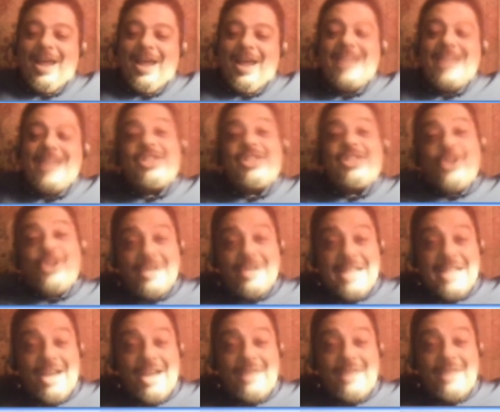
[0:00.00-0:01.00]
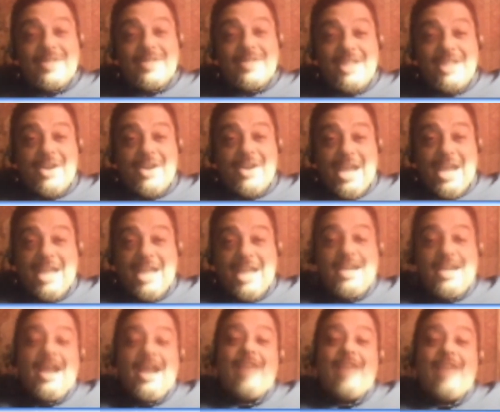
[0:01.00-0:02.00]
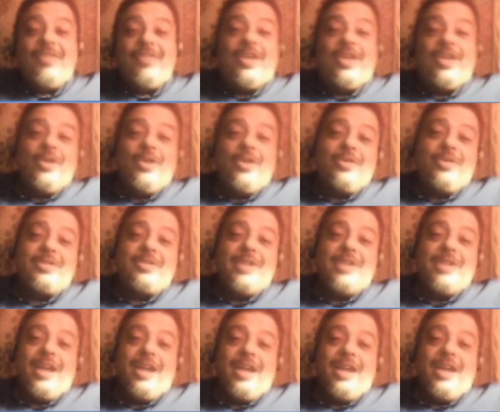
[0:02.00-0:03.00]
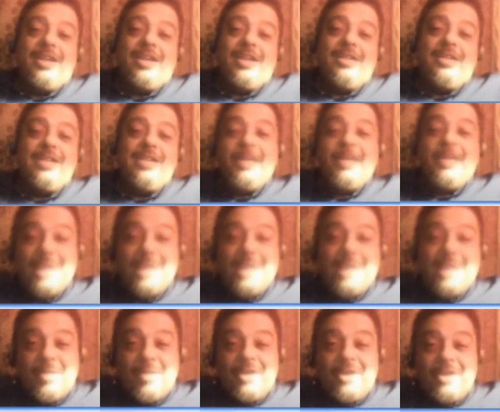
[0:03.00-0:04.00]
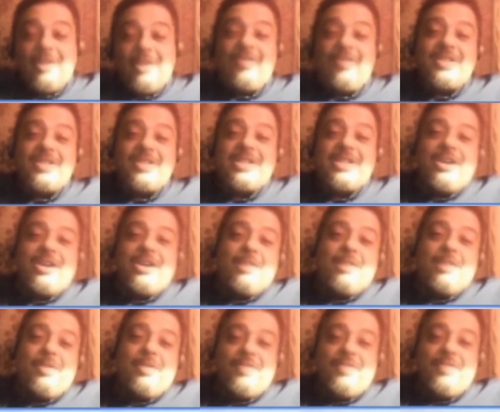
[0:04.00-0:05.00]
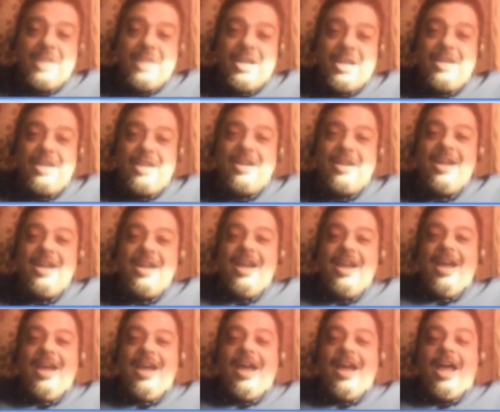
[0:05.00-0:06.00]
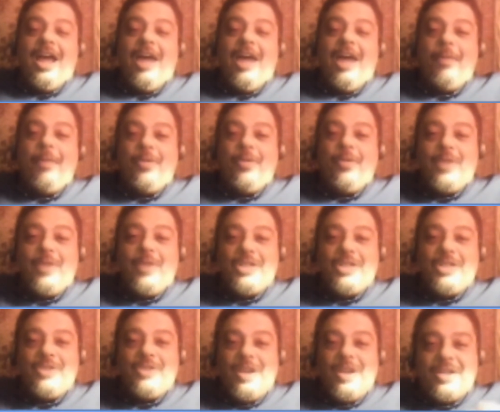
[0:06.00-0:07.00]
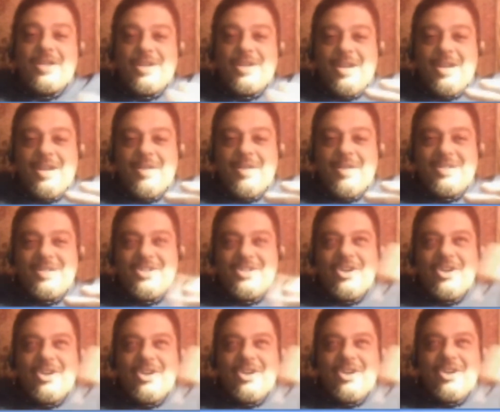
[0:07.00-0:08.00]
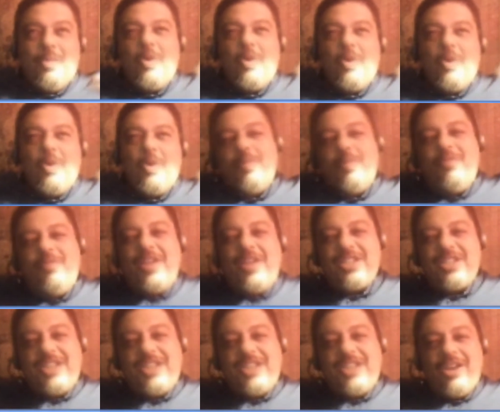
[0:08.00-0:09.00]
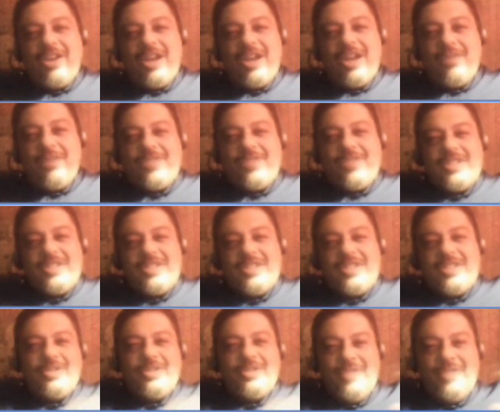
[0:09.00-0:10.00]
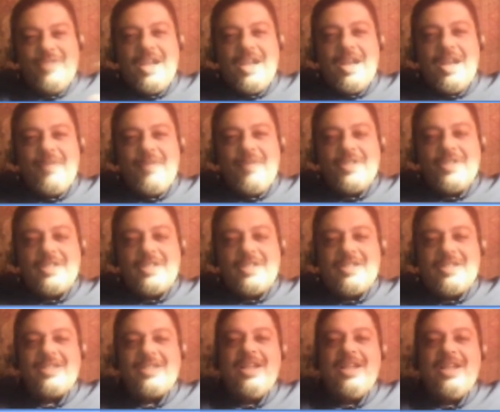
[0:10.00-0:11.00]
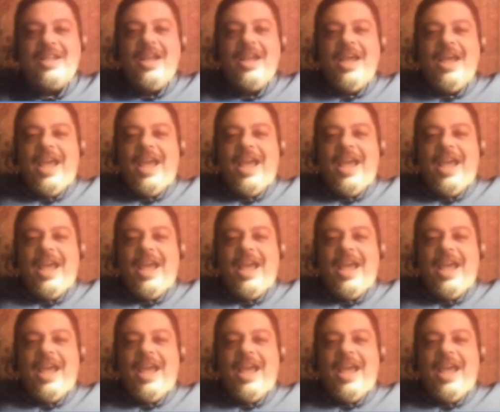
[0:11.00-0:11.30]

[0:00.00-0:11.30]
Uh, as it turns out, I was there eight and a half years and did become not only vegetarian but vegan. Uh, helped the restaurant turn more from vegetarian emphasis to a vegan emphasis.